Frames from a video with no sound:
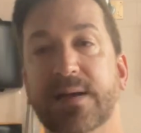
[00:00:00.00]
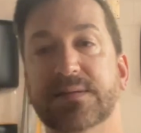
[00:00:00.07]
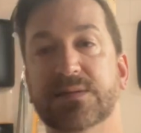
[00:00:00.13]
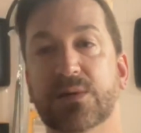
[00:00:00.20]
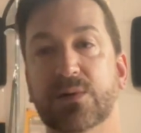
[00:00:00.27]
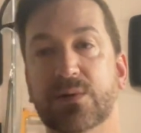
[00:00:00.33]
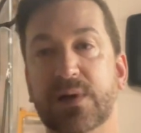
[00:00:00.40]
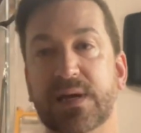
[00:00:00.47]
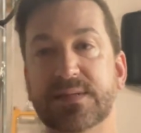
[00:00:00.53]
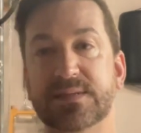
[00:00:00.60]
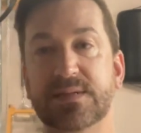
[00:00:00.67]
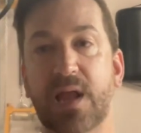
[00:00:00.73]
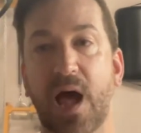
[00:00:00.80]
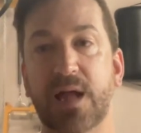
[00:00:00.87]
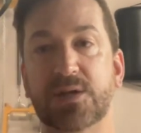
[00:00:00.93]
So it's
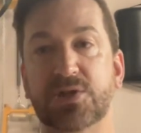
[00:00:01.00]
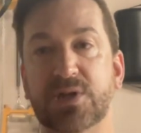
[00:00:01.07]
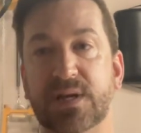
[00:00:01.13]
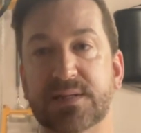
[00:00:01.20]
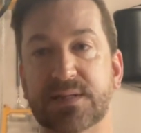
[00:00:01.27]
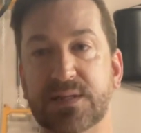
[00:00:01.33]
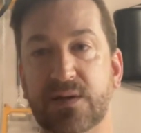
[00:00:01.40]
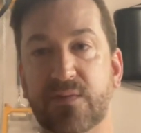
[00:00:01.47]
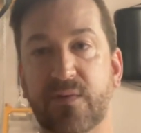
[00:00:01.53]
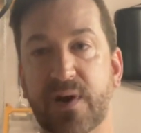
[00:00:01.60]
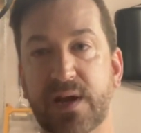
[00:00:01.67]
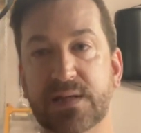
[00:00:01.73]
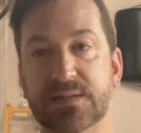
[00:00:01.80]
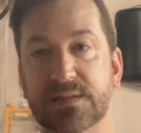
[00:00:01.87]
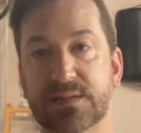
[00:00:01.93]
not just the
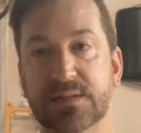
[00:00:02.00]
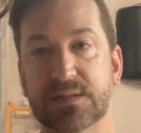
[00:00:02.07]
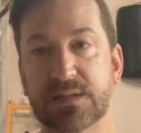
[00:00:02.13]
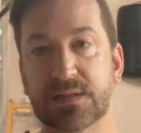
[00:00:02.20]
wrist,